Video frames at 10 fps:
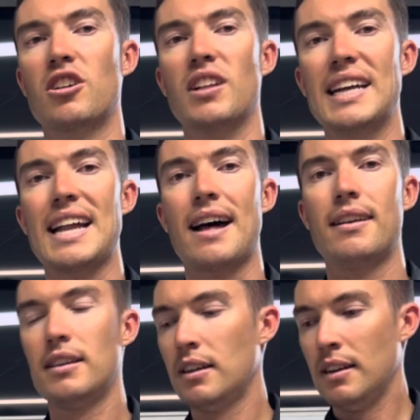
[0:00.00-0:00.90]
cleaner.
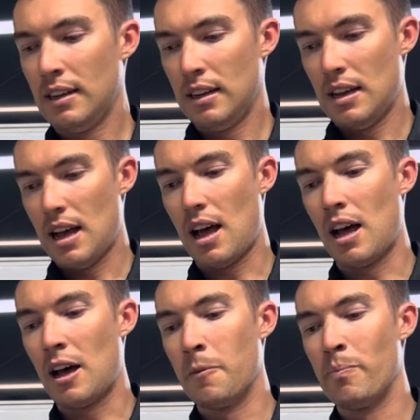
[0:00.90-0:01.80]

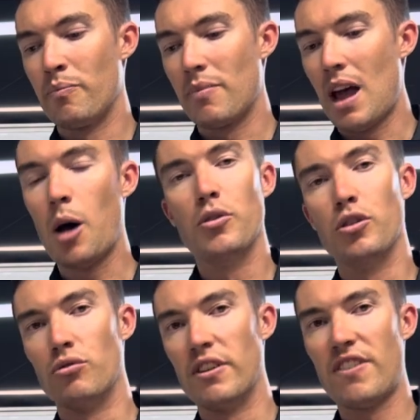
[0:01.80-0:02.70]
Up
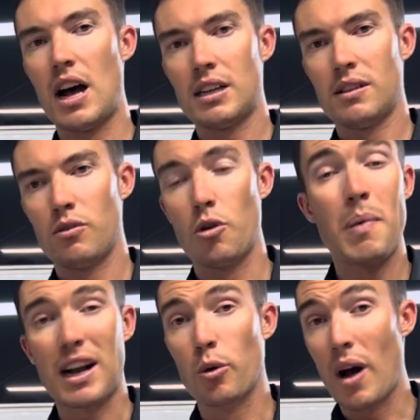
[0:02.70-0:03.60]
the river, or
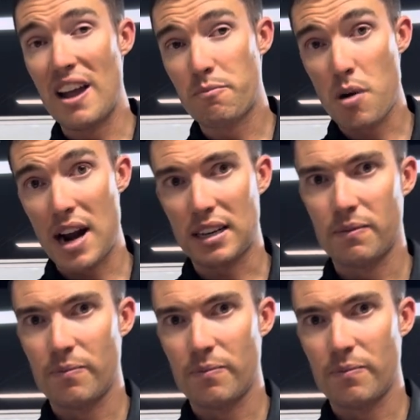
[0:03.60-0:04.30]
back of wave break,